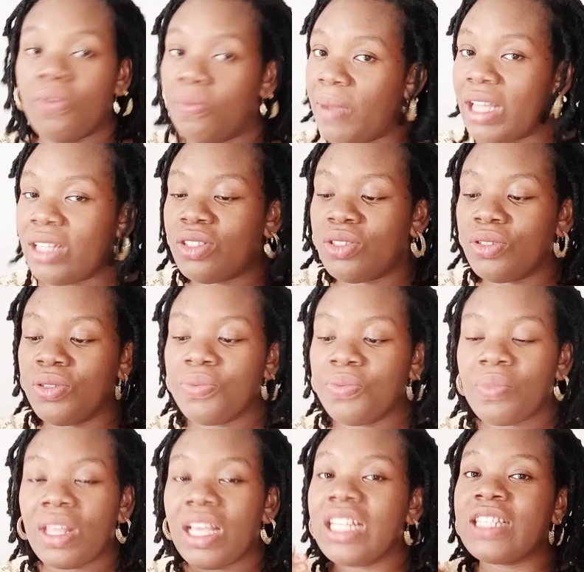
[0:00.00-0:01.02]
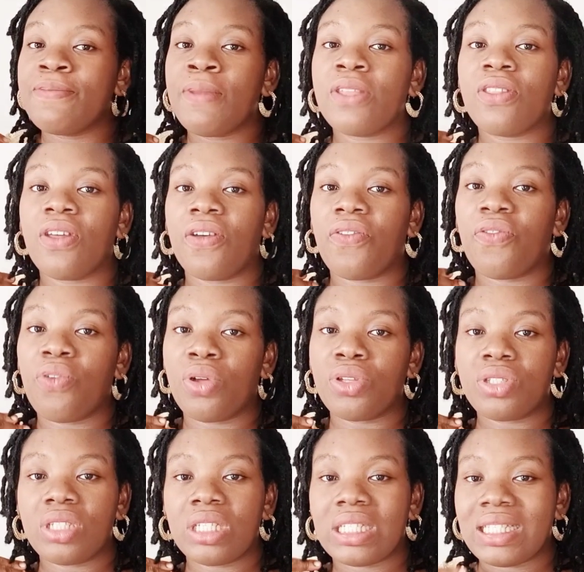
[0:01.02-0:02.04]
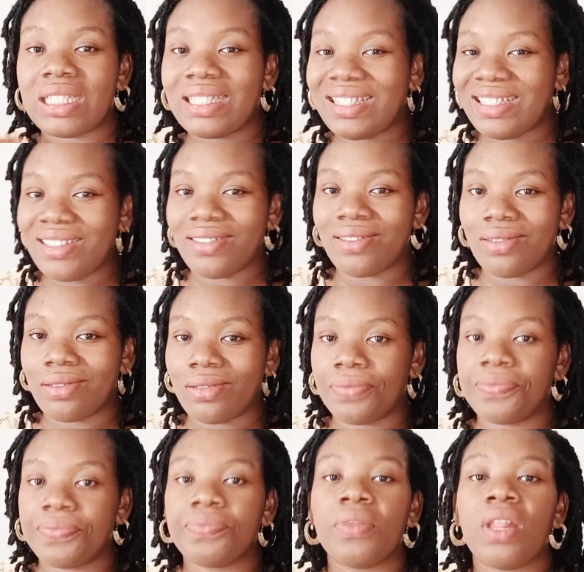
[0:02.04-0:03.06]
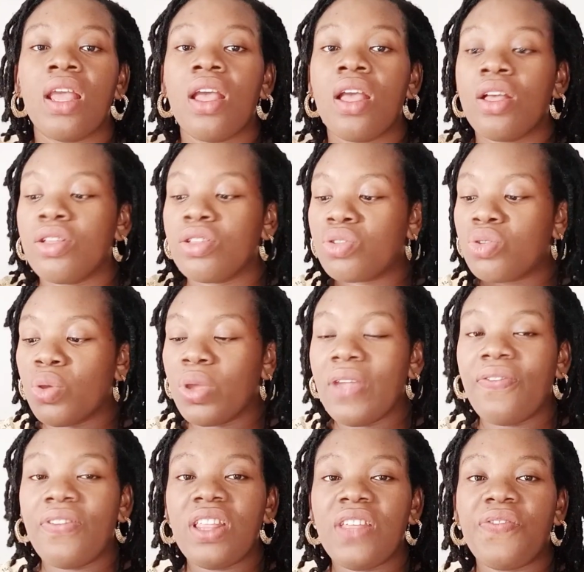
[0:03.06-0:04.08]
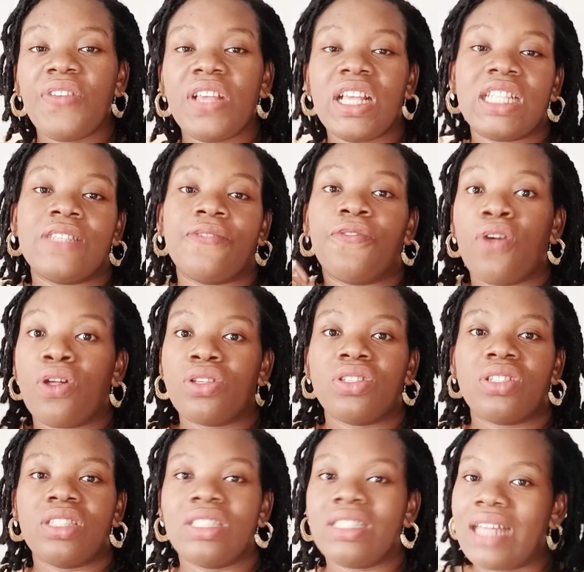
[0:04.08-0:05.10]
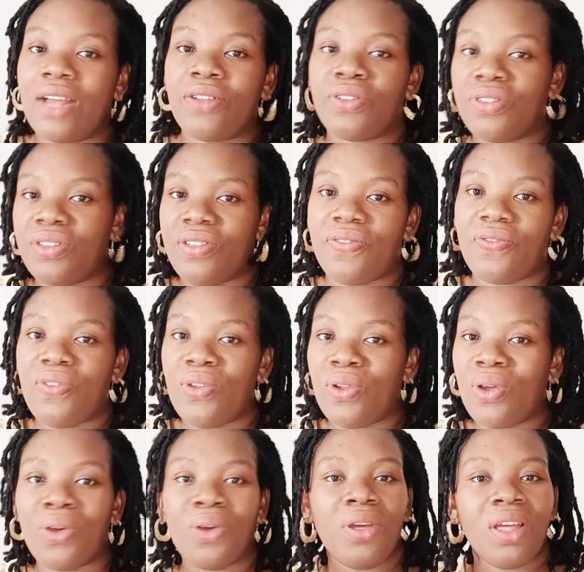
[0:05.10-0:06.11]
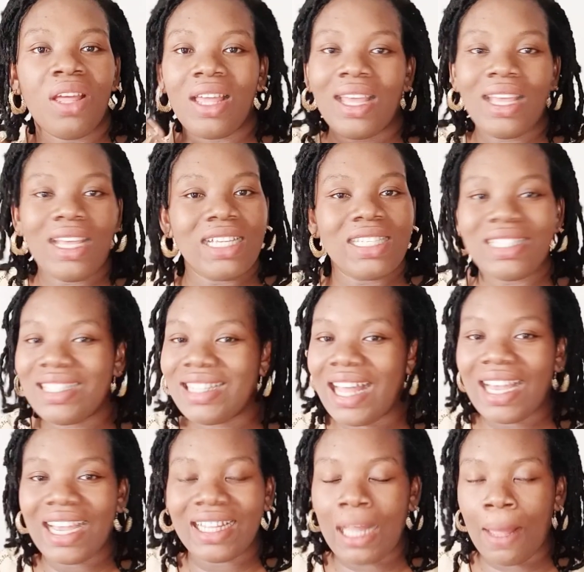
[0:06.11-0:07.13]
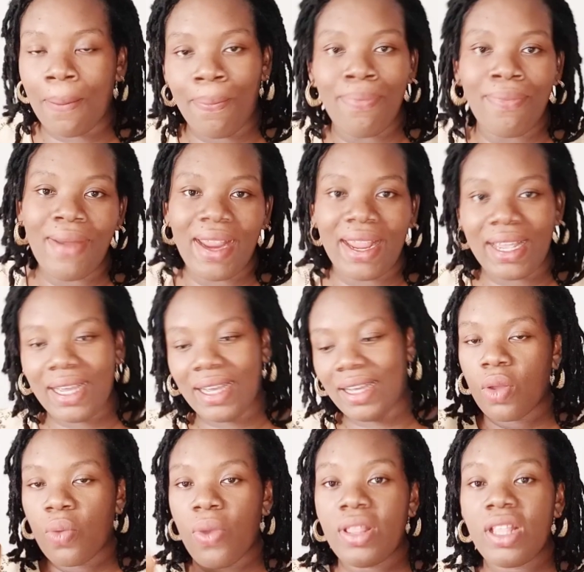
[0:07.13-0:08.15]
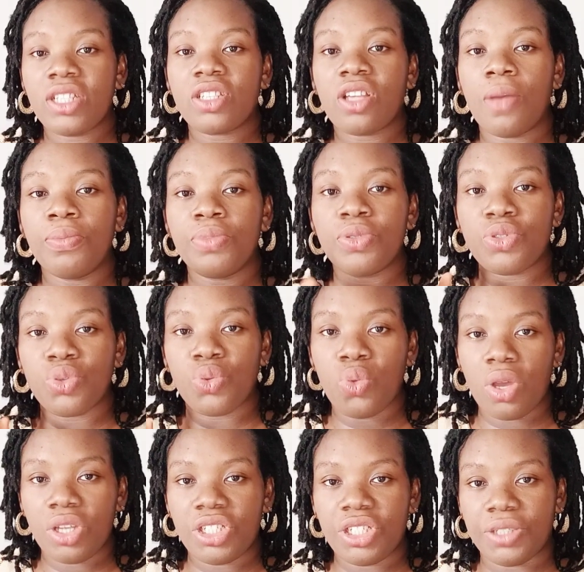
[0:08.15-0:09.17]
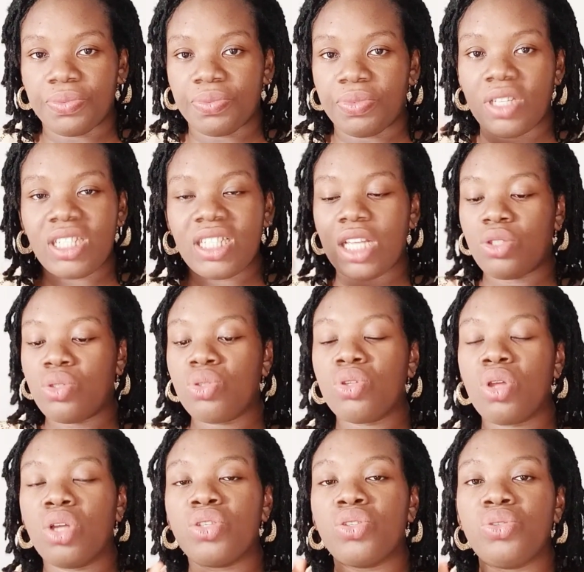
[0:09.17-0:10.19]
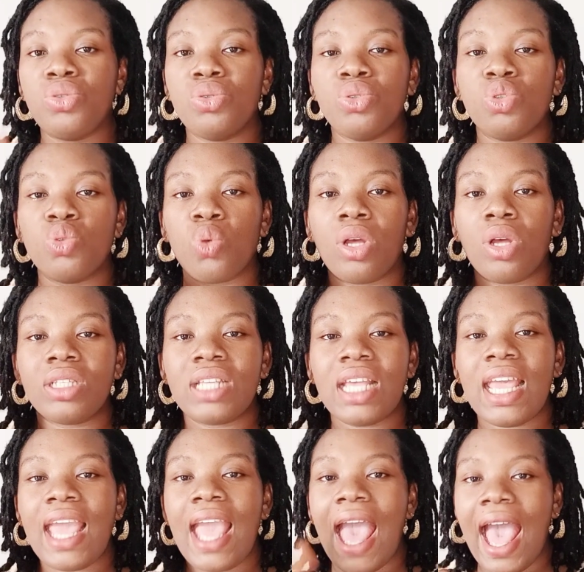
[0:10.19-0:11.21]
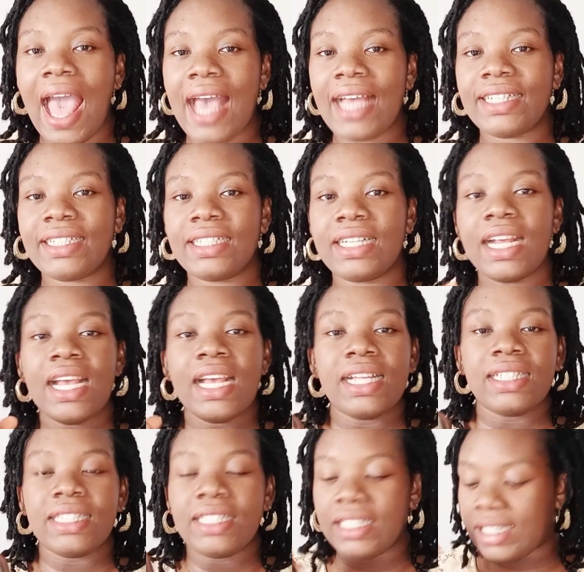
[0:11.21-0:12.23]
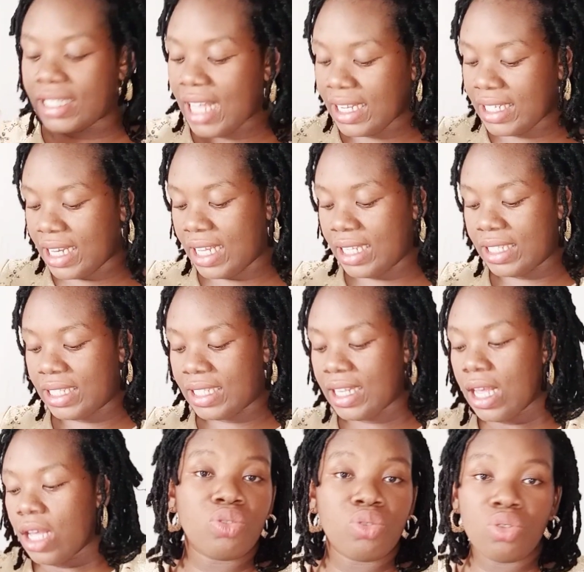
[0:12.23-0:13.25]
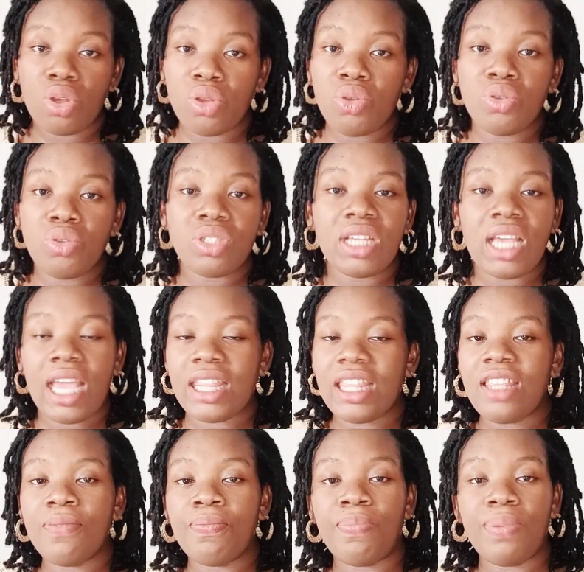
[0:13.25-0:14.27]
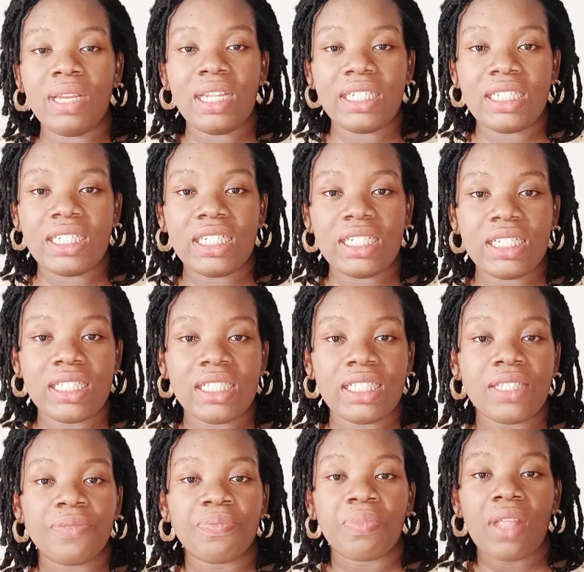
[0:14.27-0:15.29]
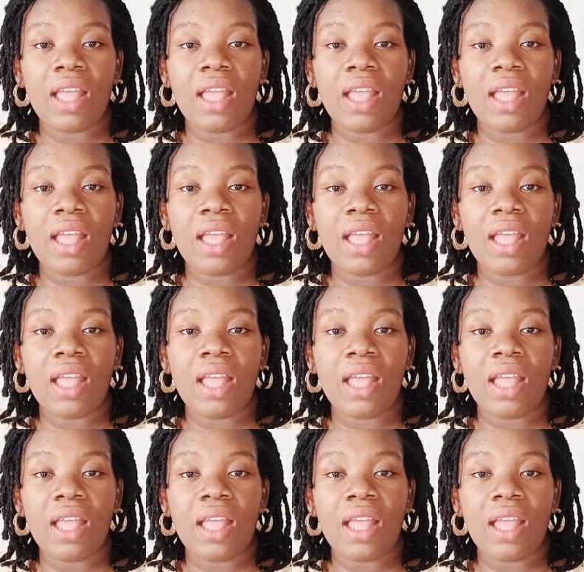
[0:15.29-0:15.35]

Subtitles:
mind you, it's made of what? Steel. So even if it falls down on the floor, it's not gonna break. When it comes to washing, they say do not use what? A harsh detergent. Do not use any bleaching